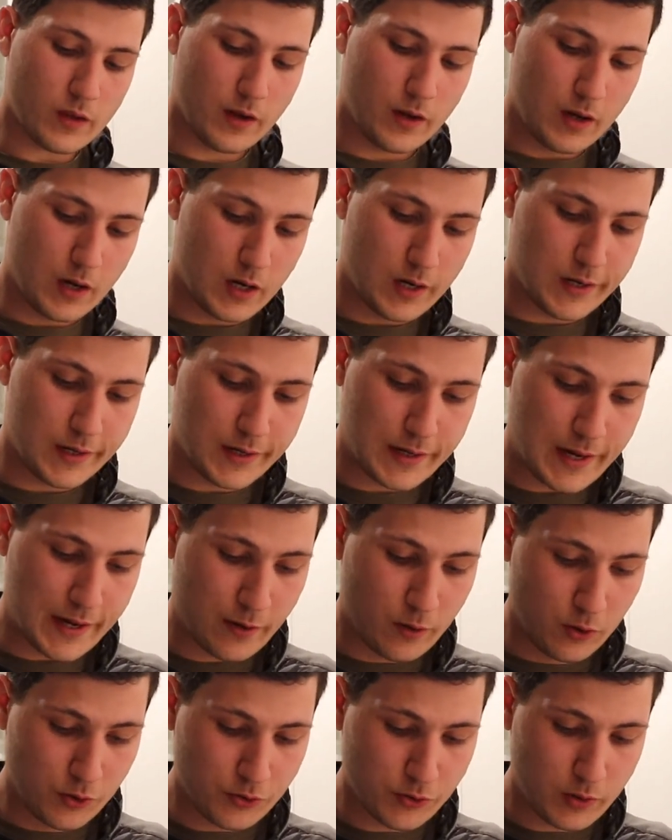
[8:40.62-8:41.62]
I
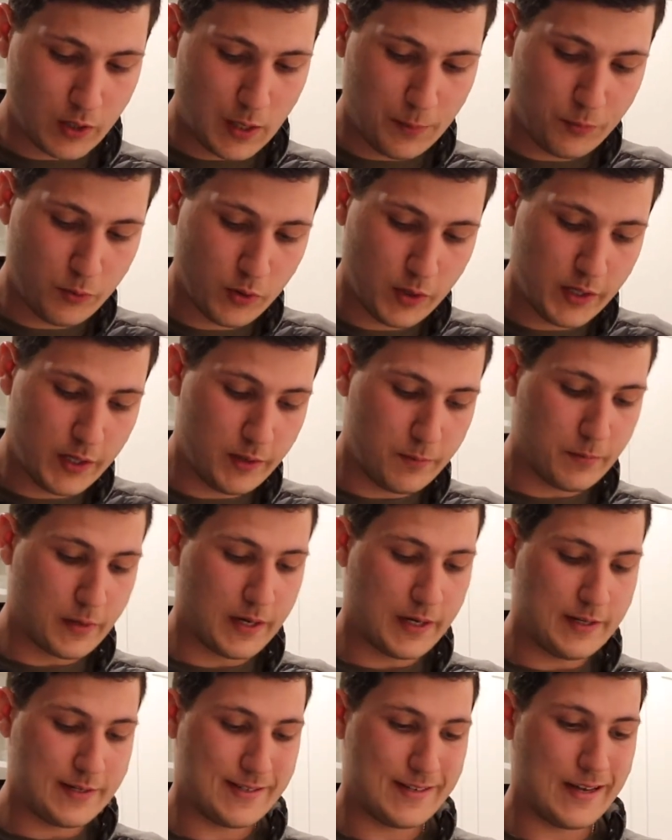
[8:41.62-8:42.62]
also upgraded
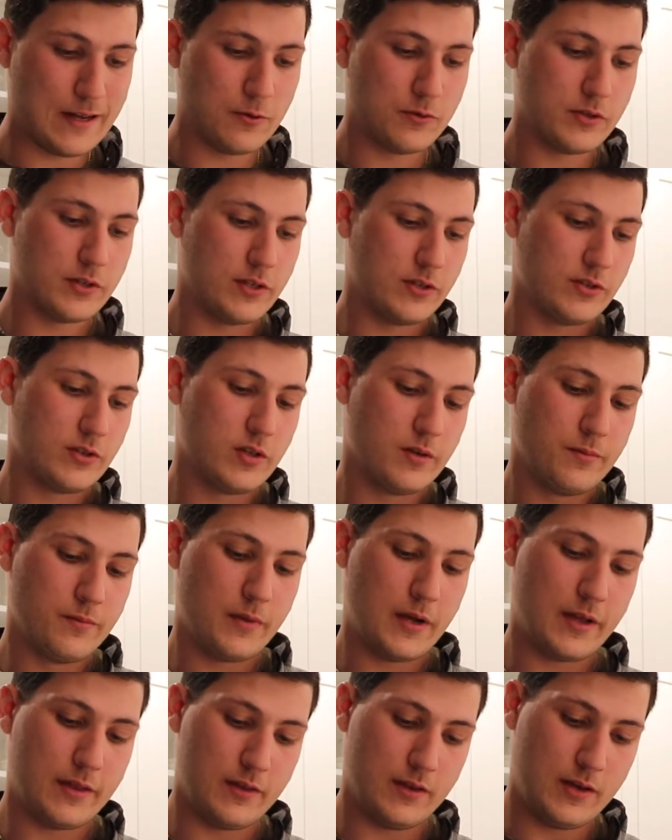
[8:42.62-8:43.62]
my sound system
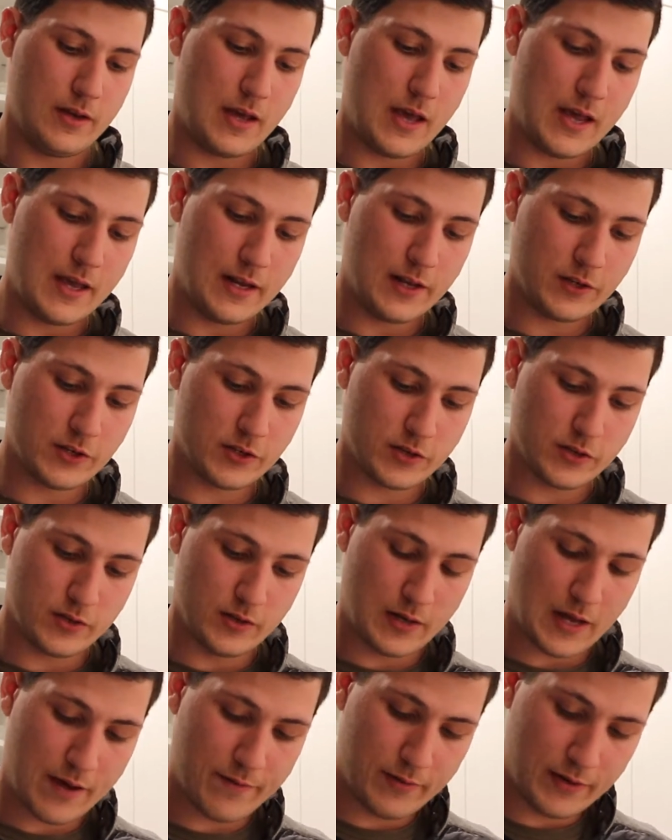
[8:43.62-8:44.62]
and the 8-inch
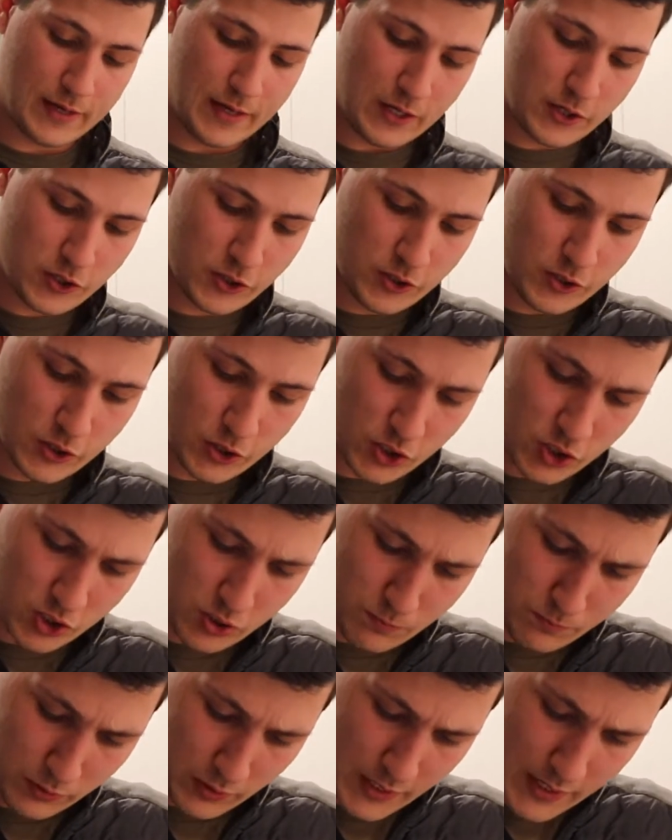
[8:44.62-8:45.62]
navigation
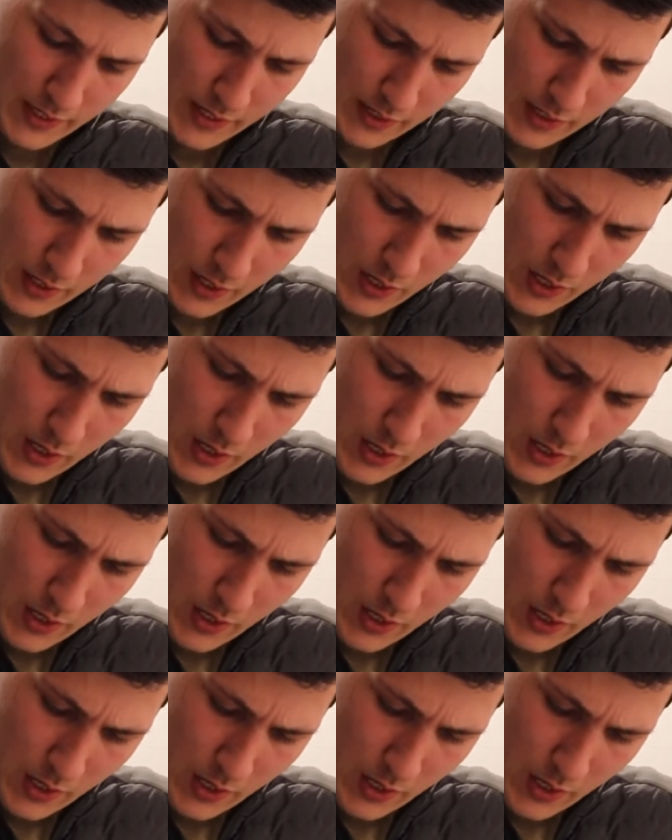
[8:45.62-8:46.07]
display.